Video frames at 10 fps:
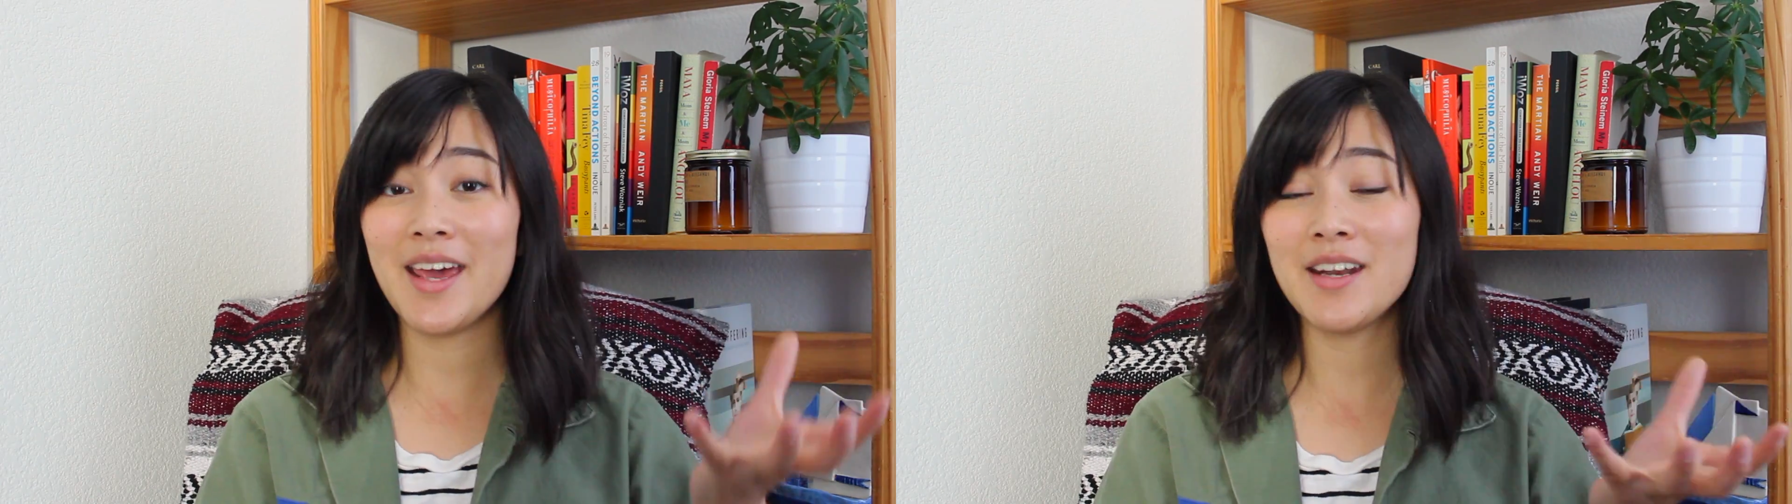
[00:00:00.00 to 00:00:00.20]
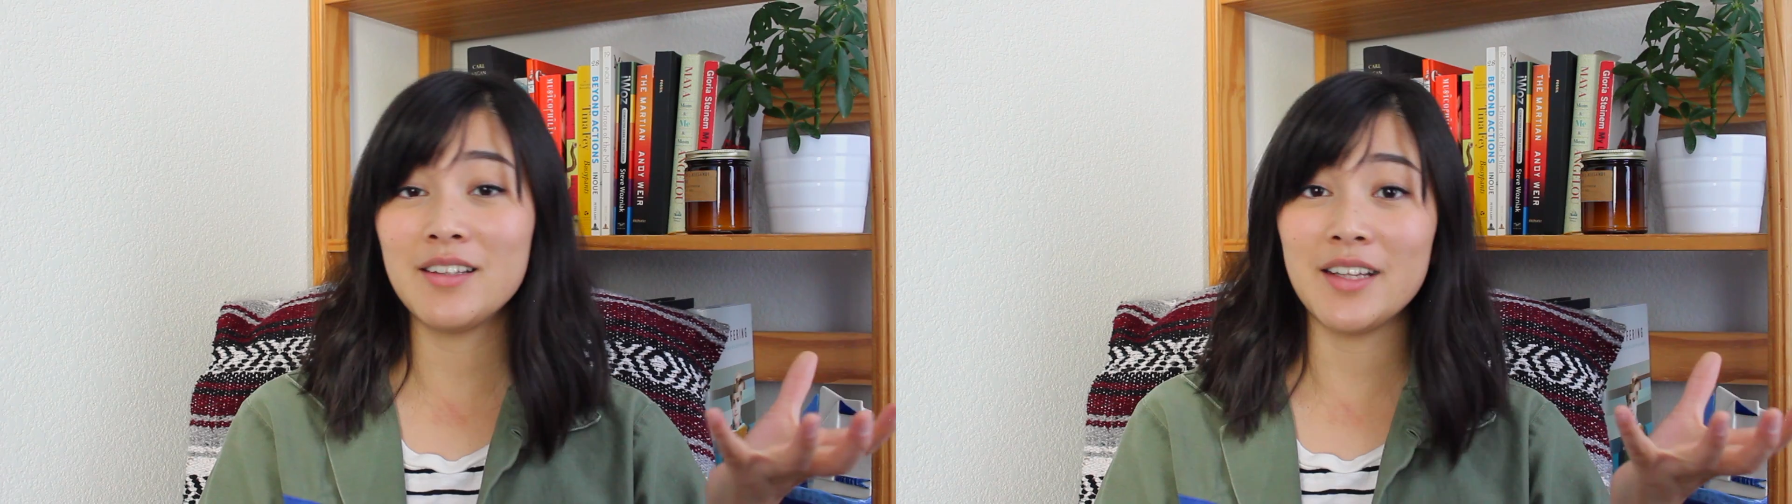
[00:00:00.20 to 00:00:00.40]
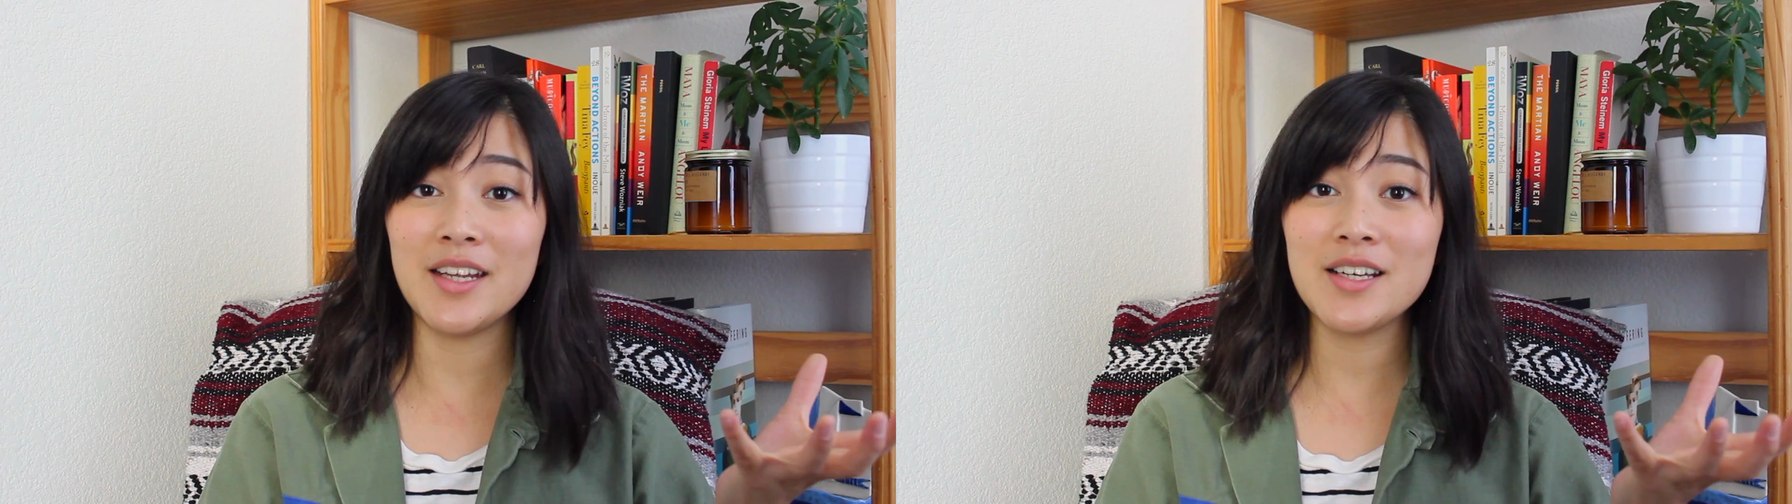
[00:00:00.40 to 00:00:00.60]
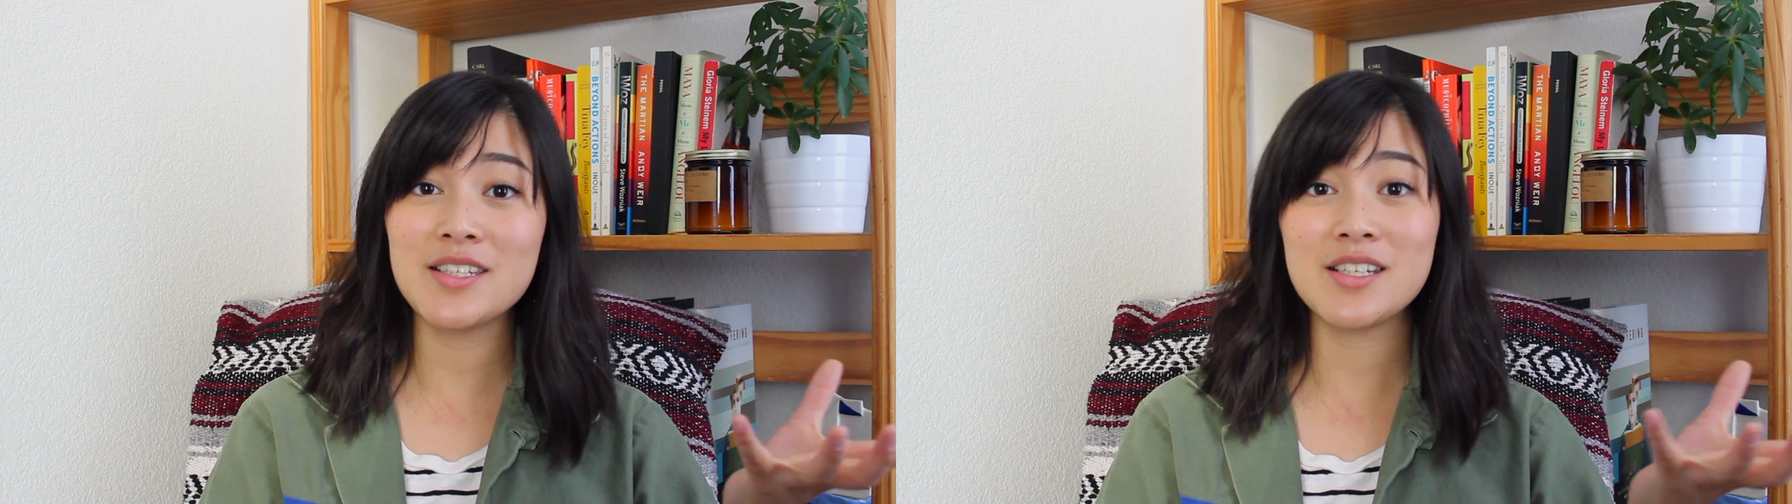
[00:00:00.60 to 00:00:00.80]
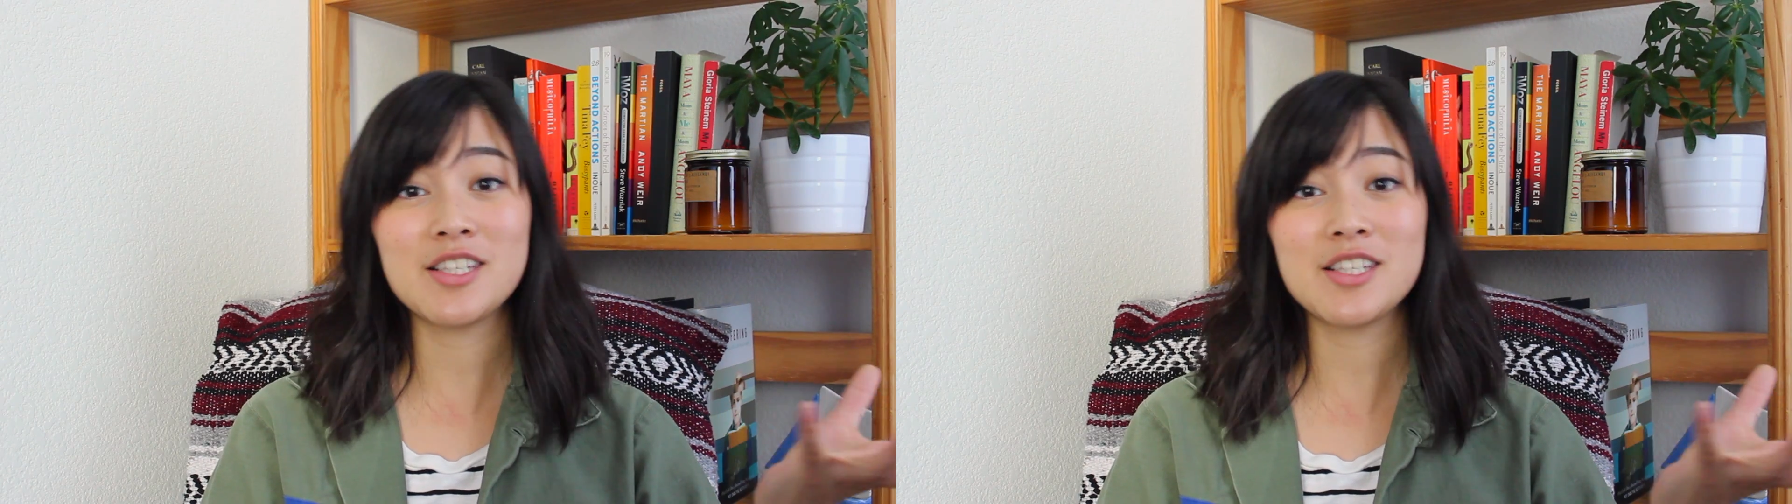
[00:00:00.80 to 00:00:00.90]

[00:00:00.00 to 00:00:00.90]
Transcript: analytics to